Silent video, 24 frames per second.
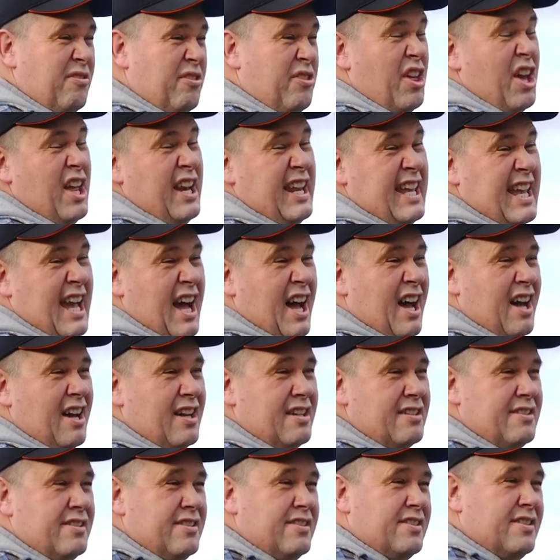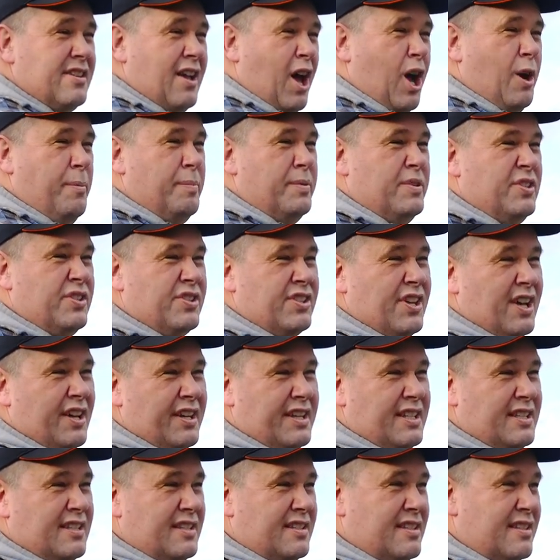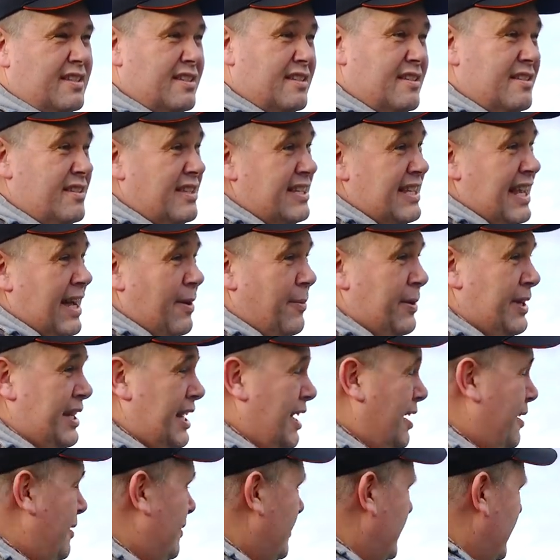30 yards, open sights, see how we do.